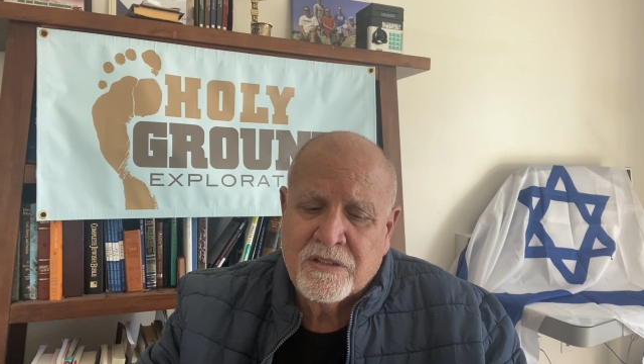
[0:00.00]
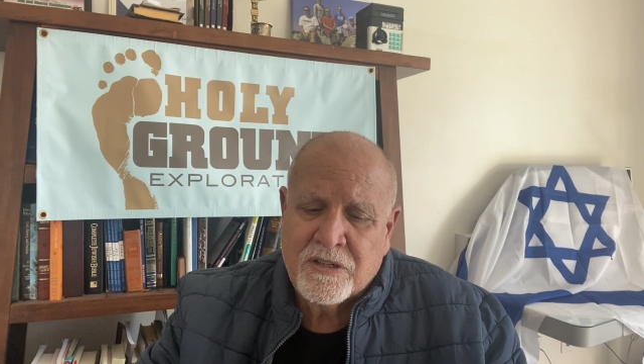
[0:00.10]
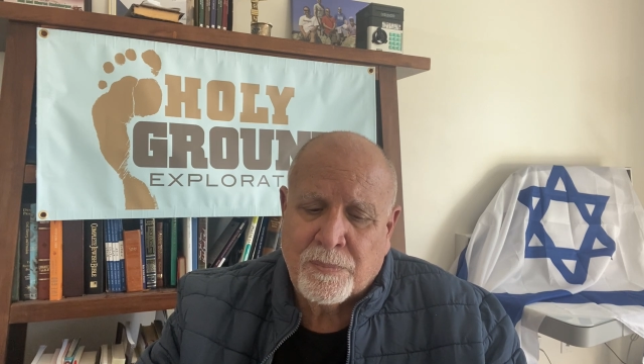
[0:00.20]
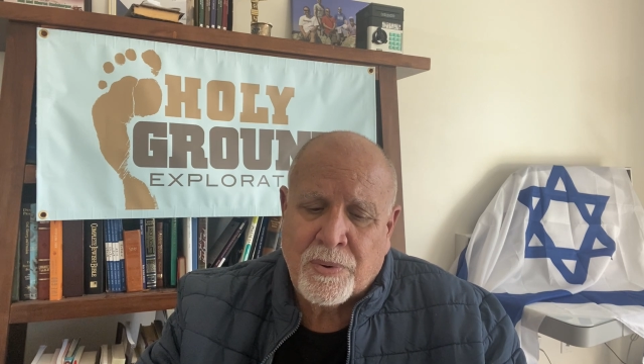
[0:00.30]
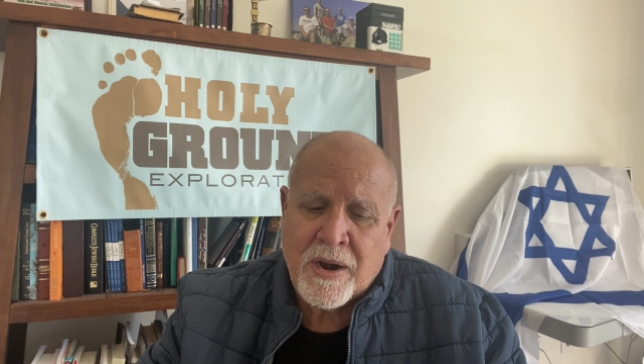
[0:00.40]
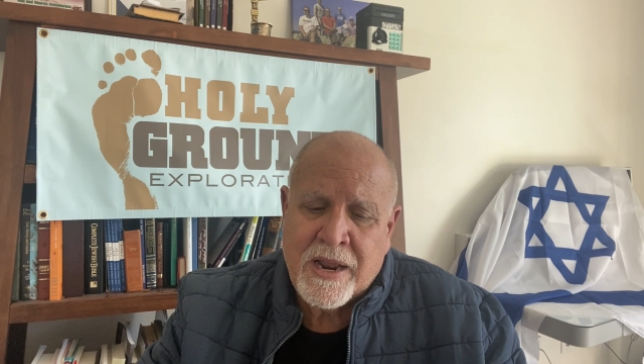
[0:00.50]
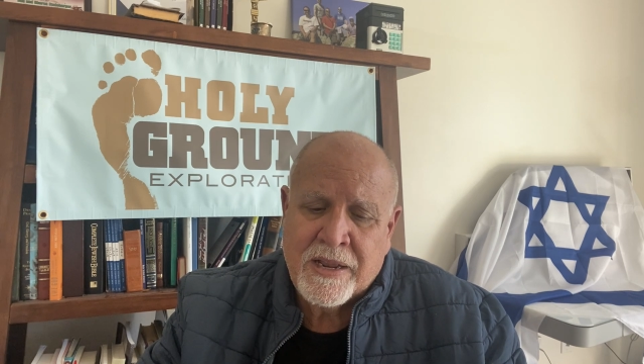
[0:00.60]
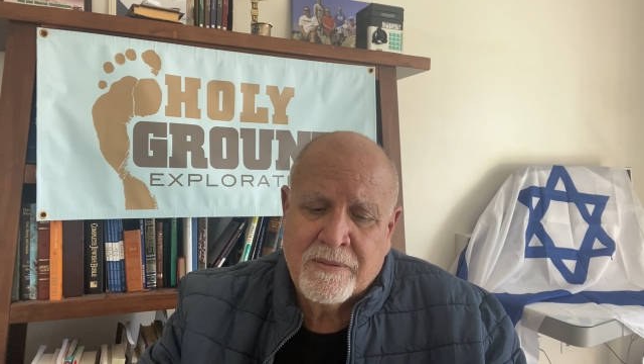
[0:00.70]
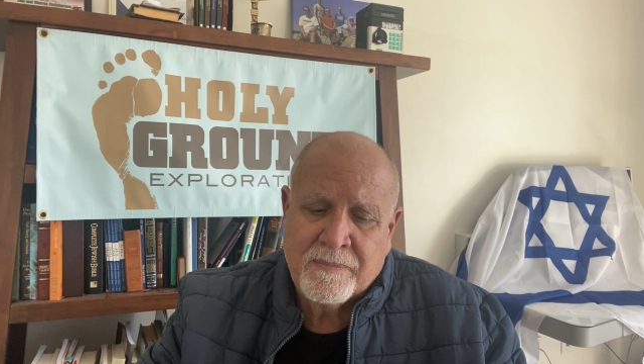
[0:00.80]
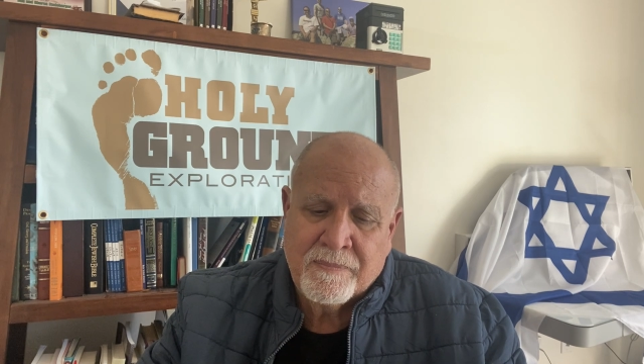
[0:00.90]
to
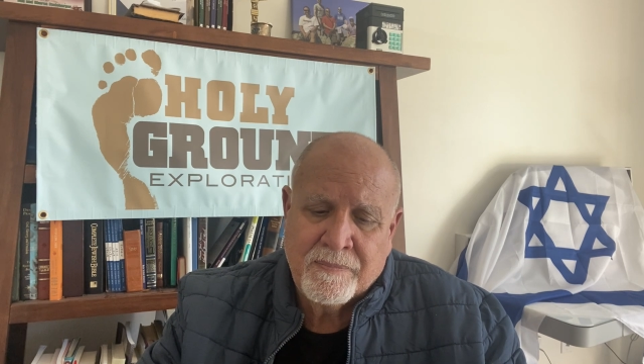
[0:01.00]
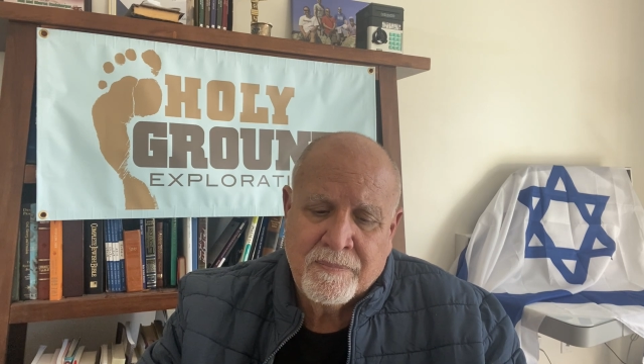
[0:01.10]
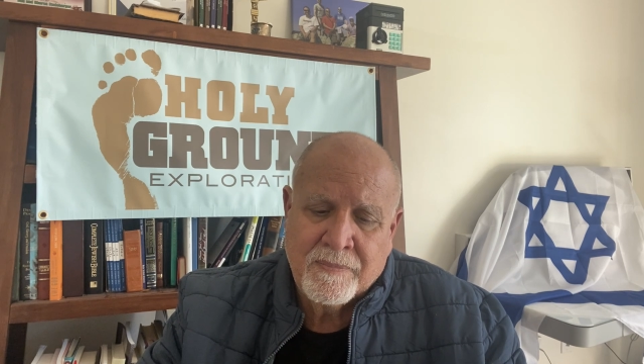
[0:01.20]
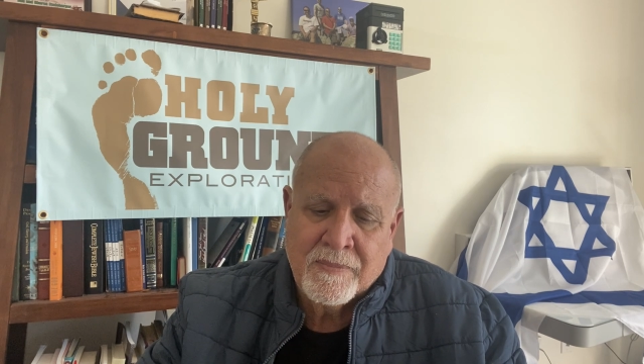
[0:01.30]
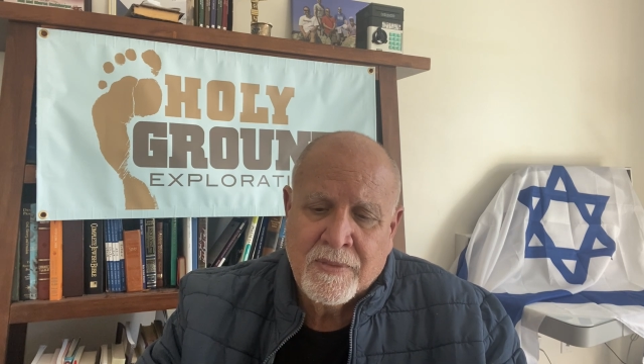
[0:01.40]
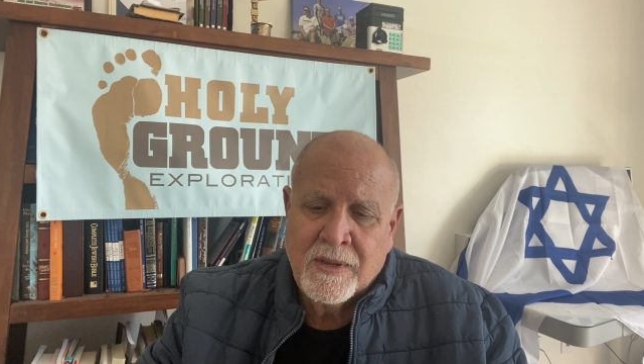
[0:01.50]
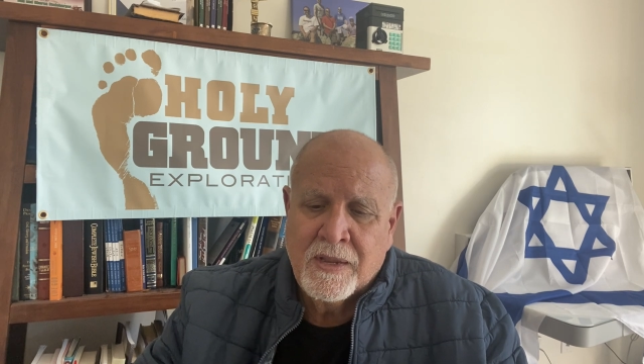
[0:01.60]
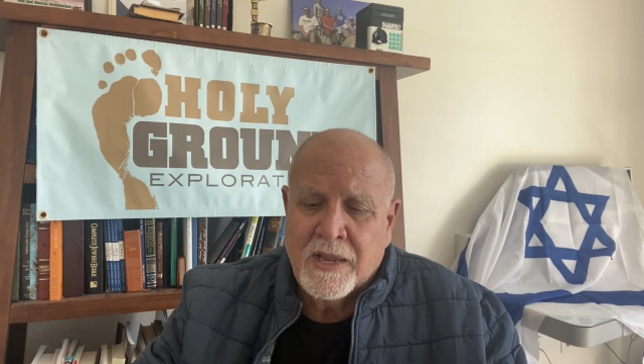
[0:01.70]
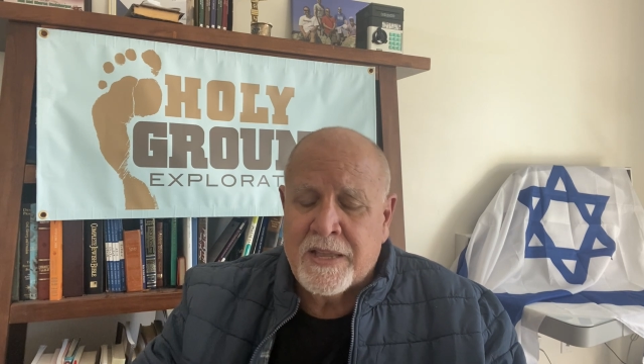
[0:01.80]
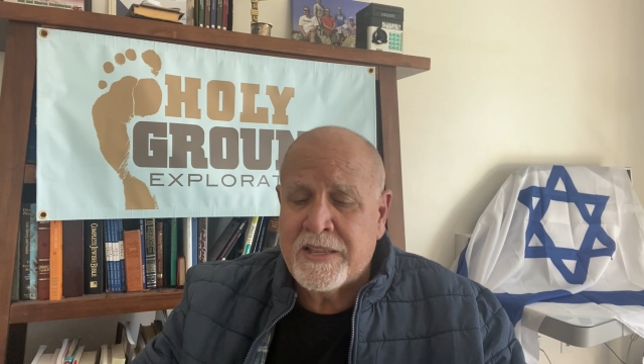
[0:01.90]
pray.
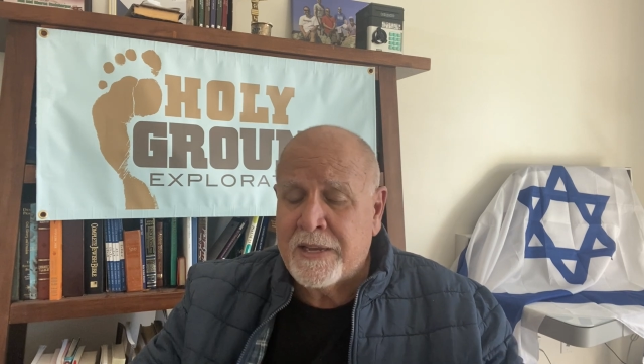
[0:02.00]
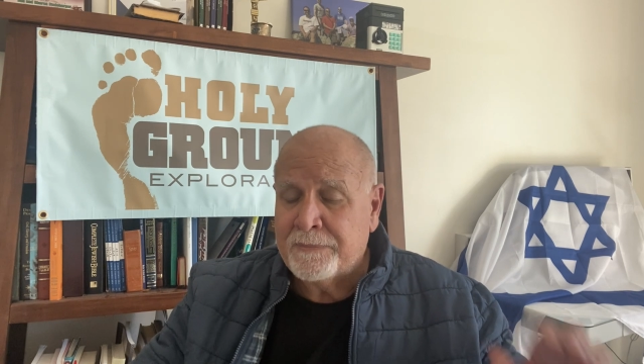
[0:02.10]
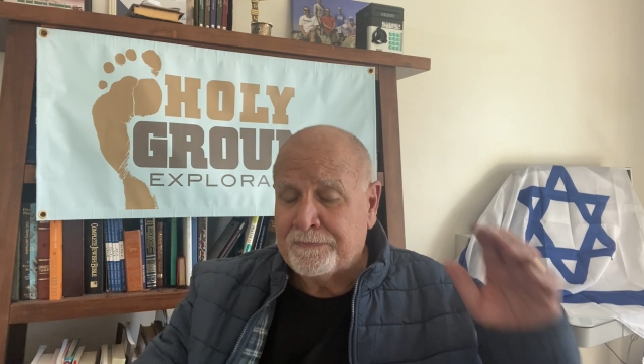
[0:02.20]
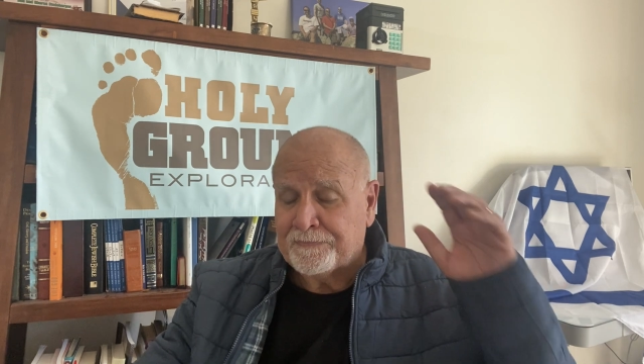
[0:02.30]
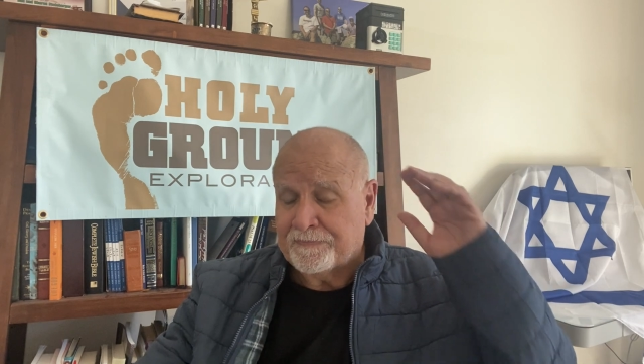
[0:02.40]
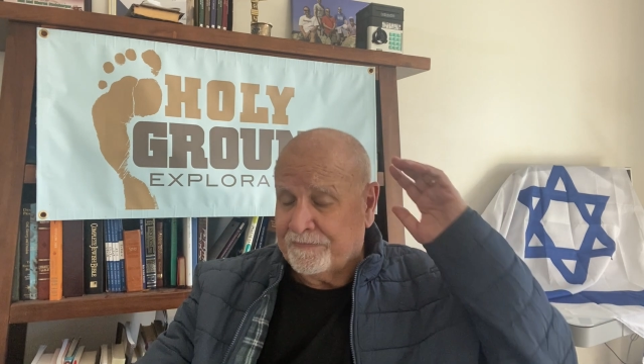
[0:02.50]
And then